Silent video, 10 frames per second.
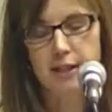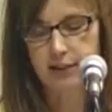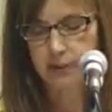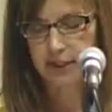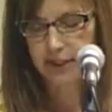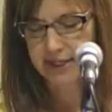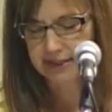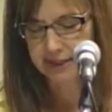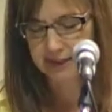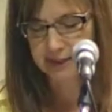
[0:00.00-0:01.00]
in
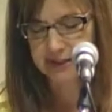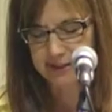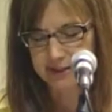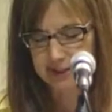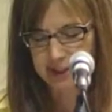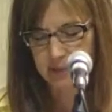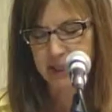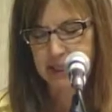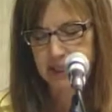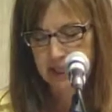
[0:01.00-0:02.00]
organizing this
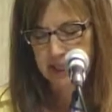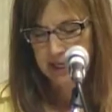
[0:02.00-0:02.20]
meeting.